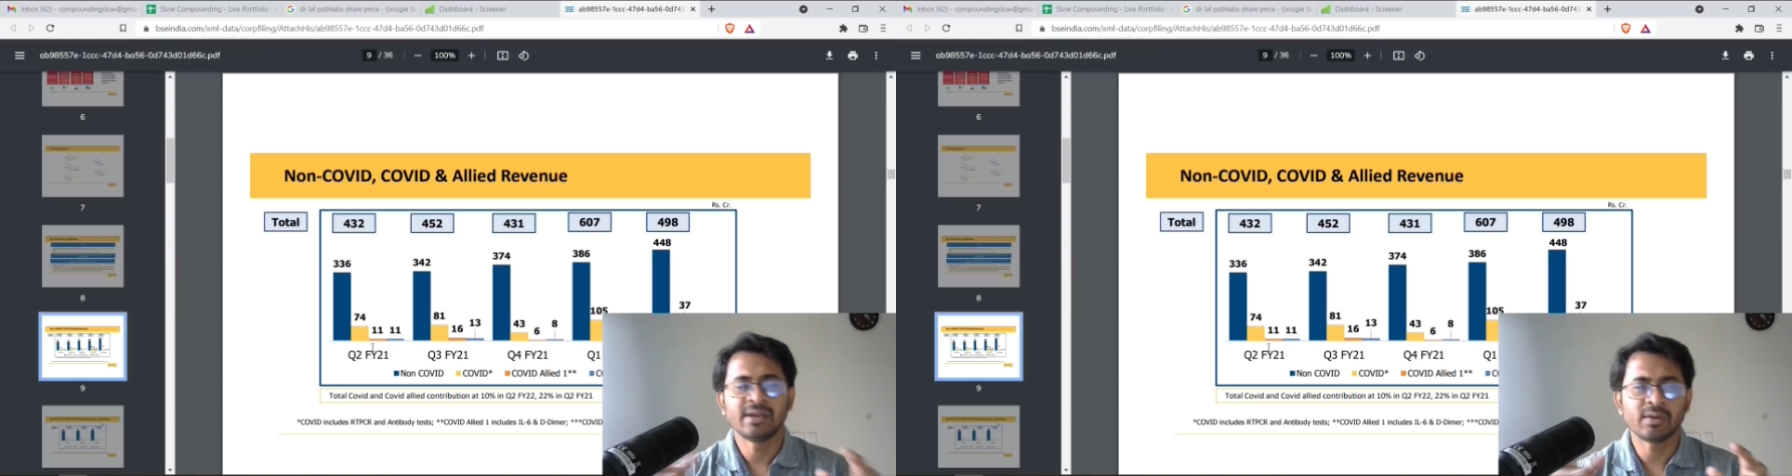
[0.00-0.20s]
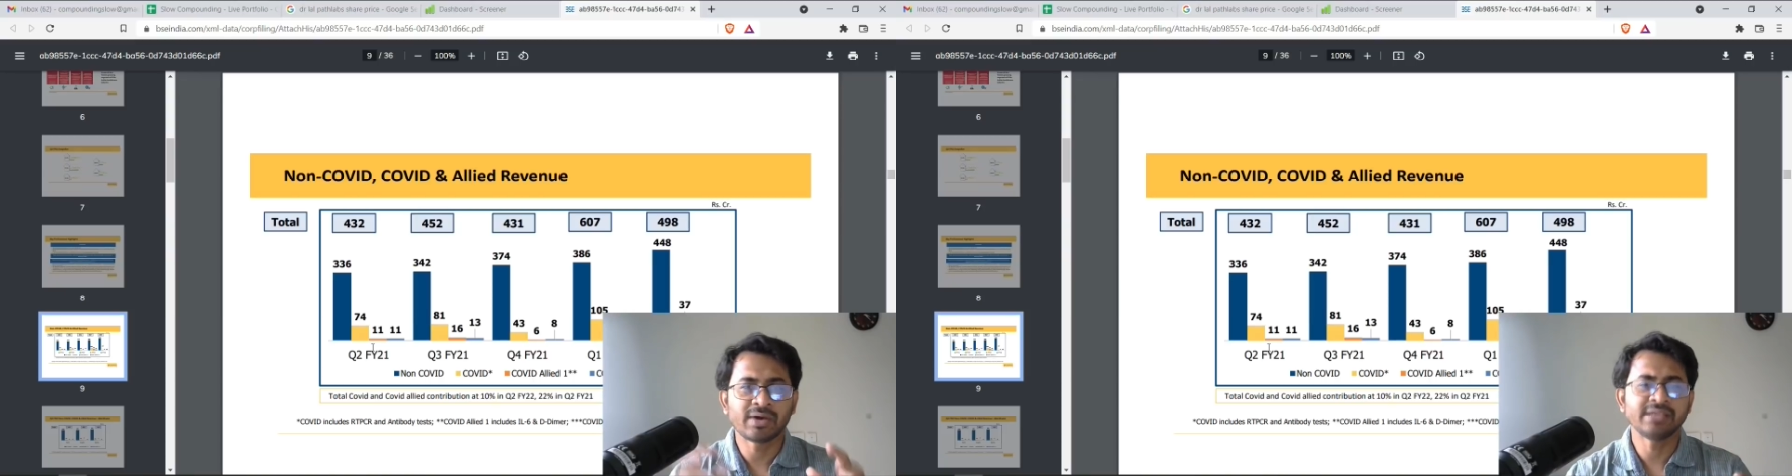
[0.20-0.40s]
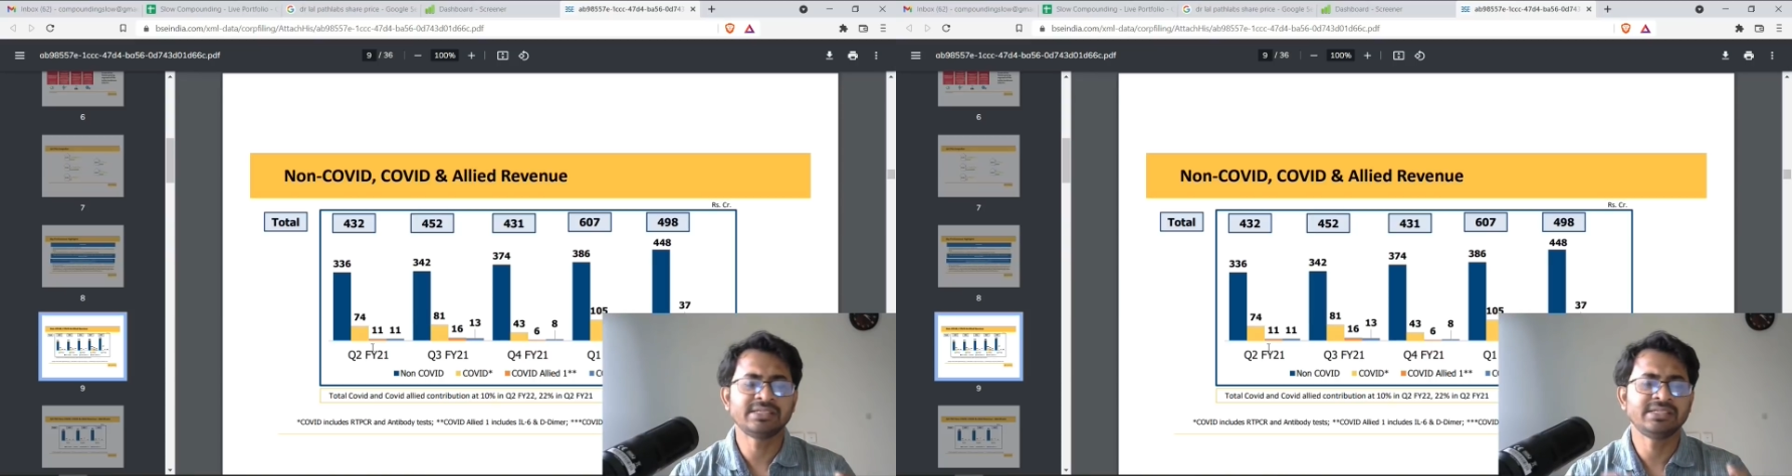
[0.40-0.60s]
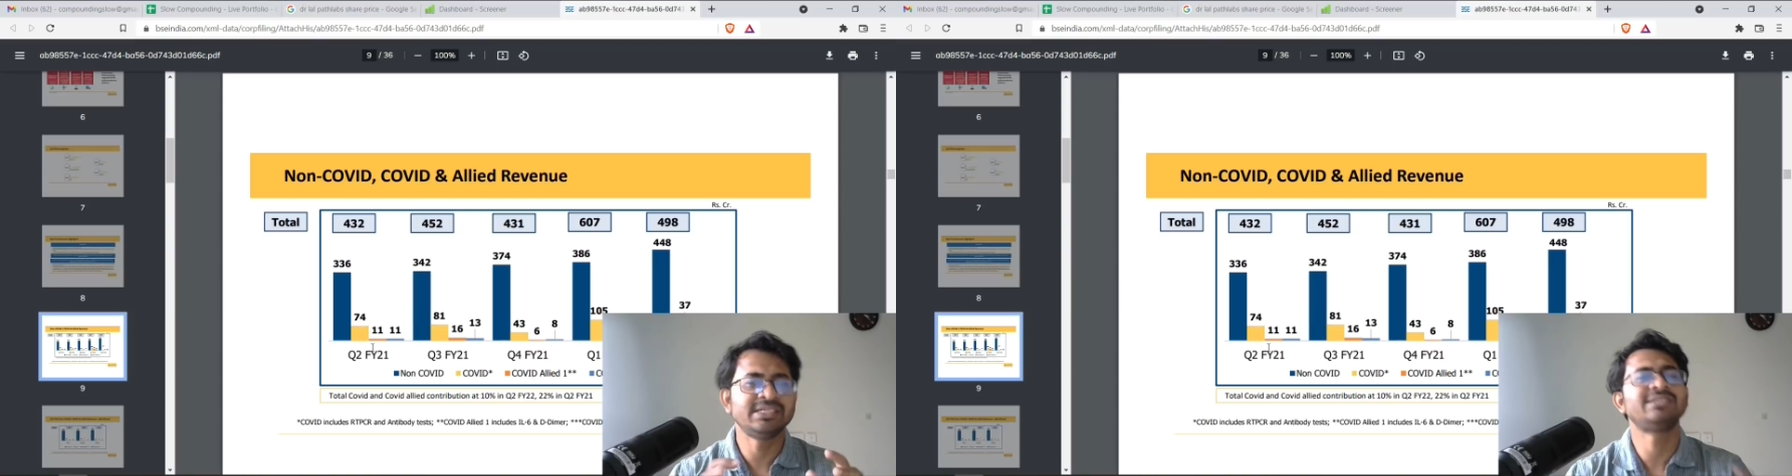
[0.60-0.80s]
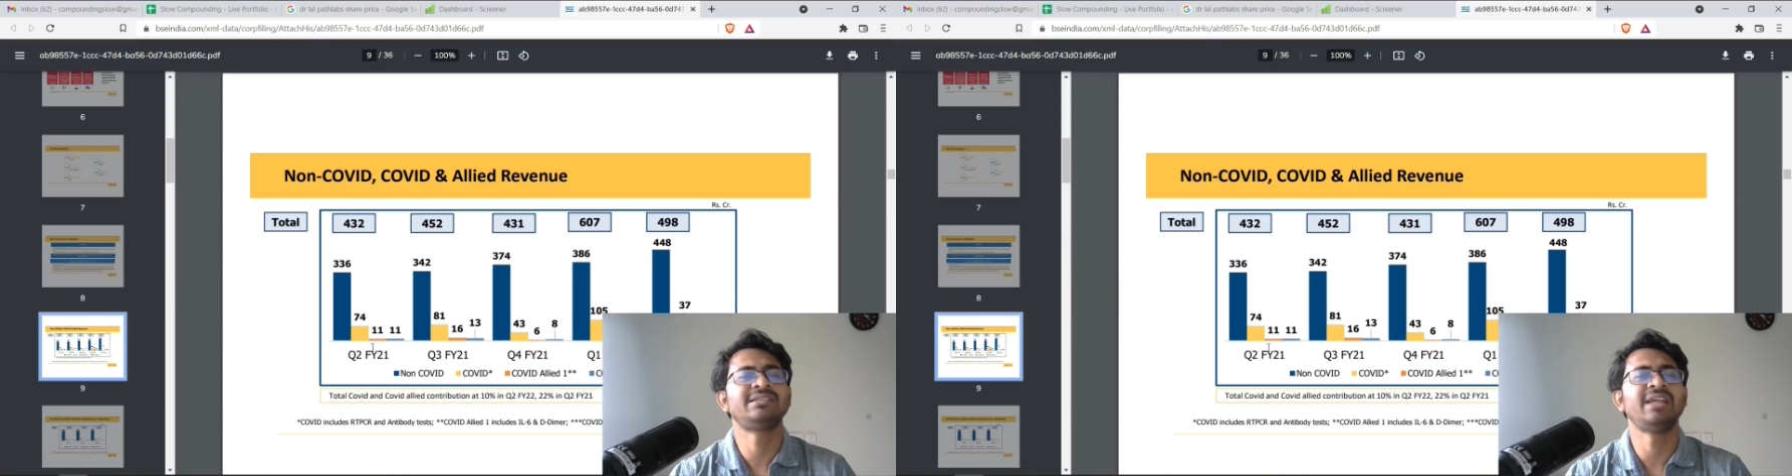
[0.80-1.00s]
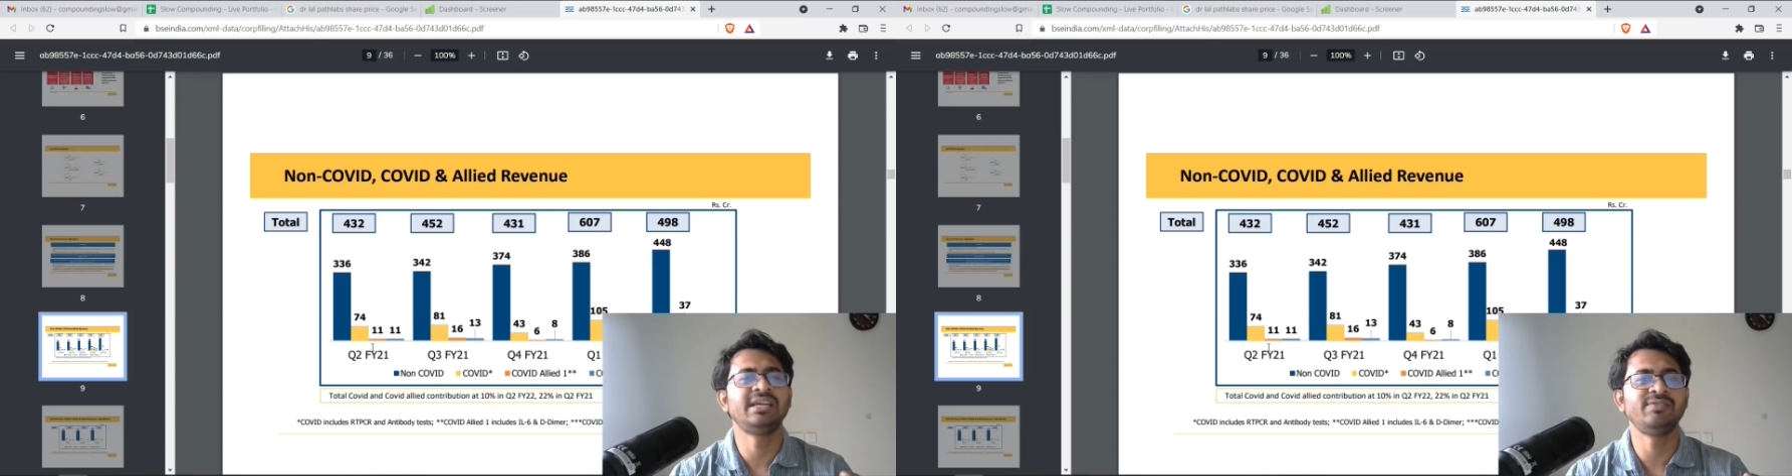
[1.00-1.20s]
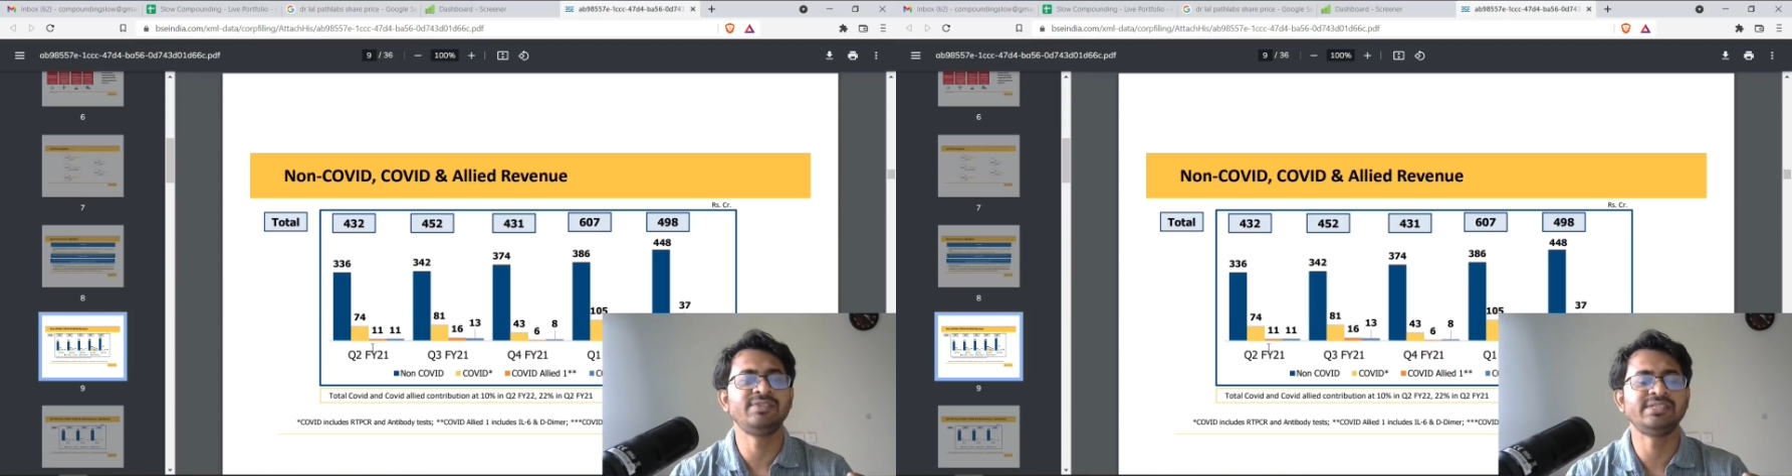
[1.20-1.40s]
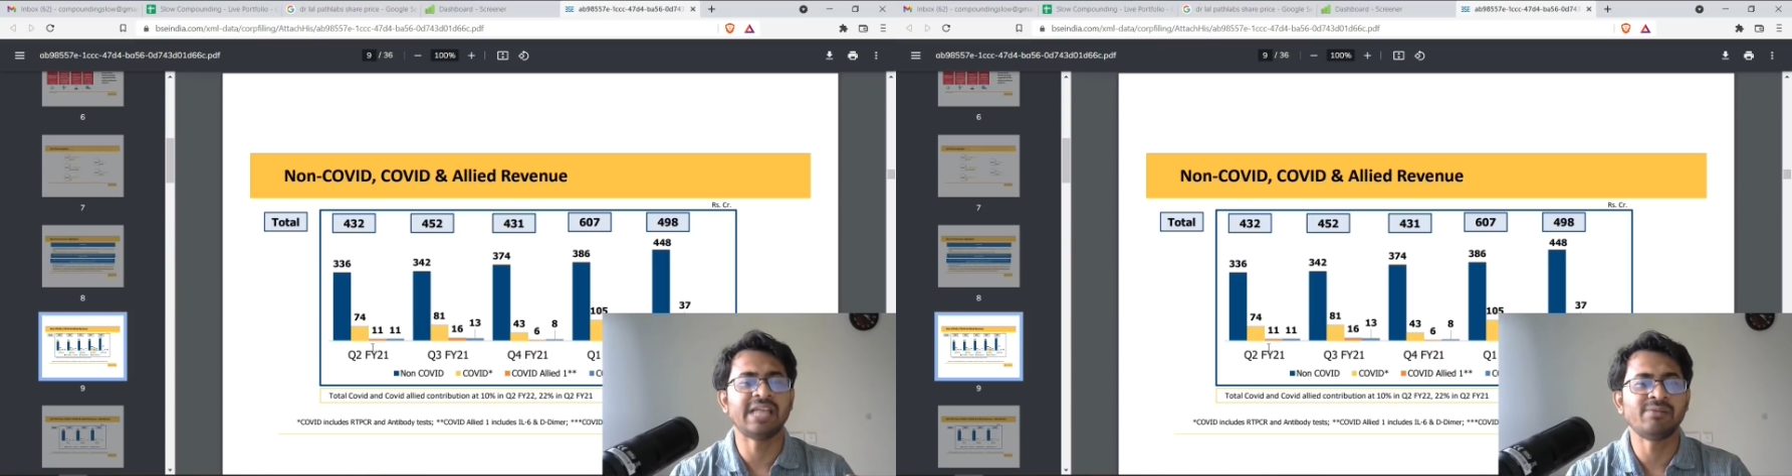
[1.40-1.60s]
Now guys, just like
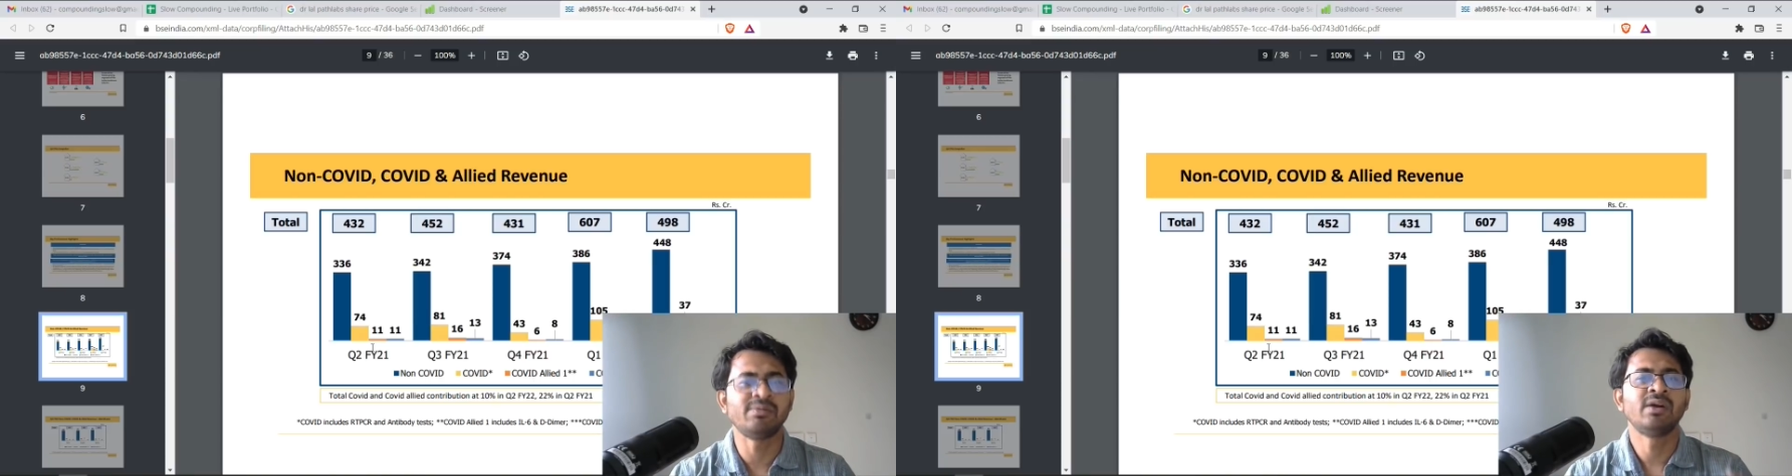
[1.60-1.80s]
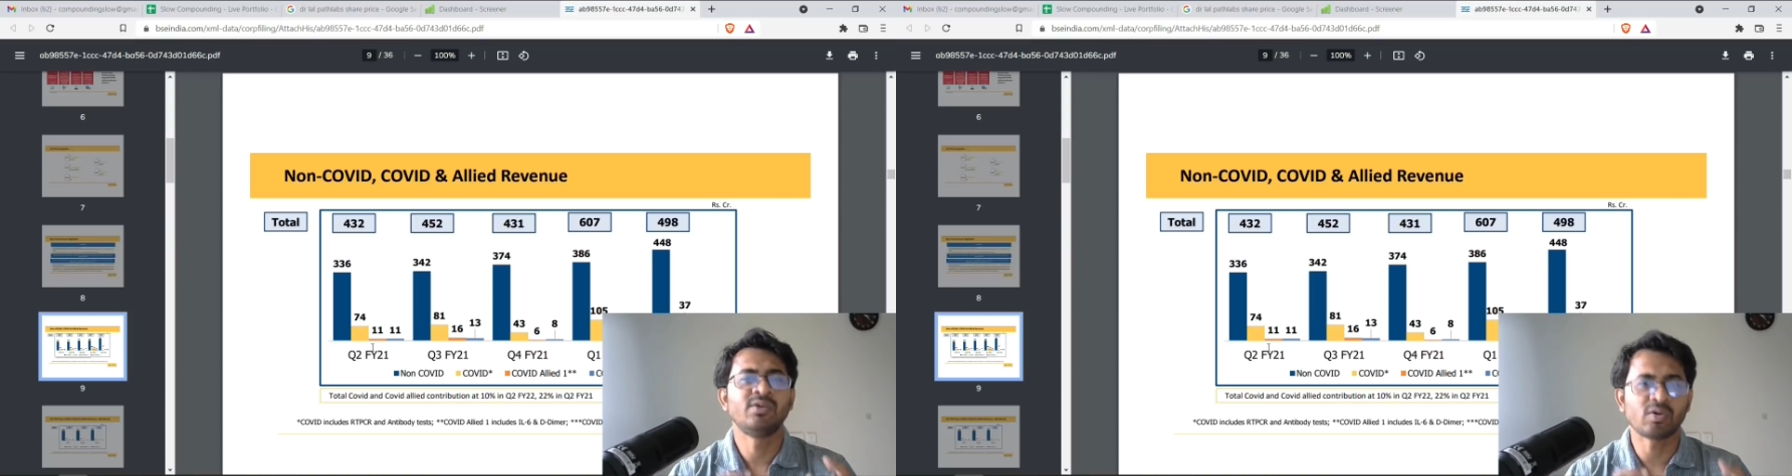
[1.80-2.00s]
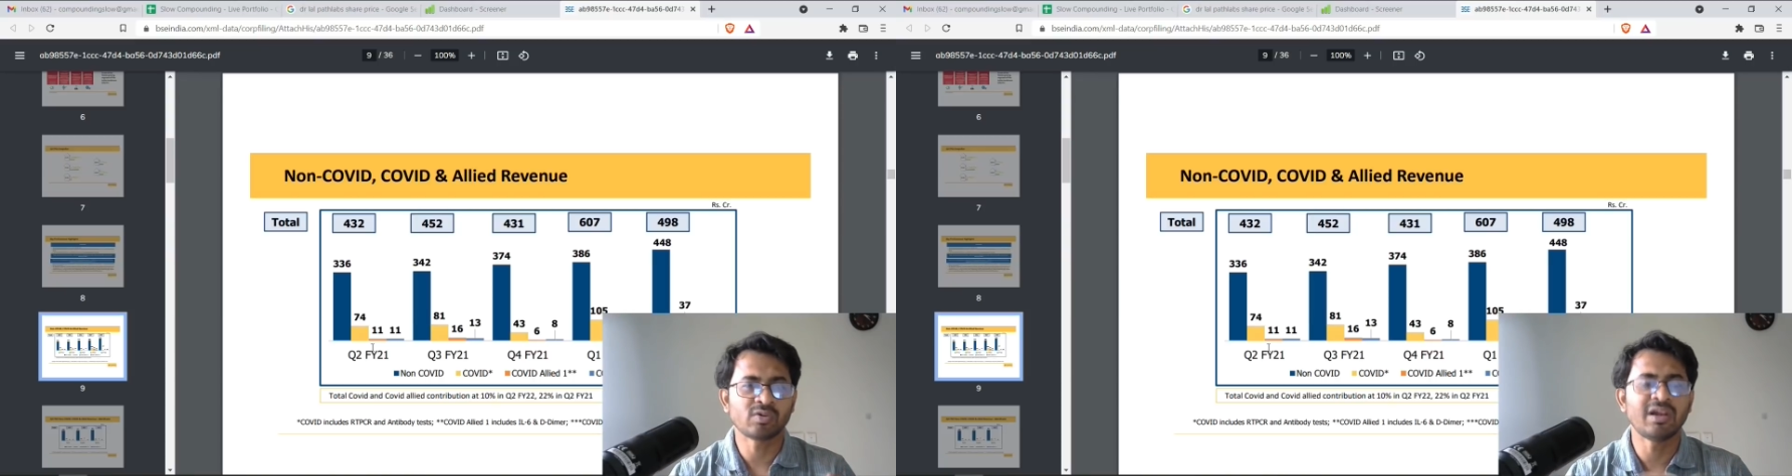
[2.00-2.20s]
Divis lab, Dr.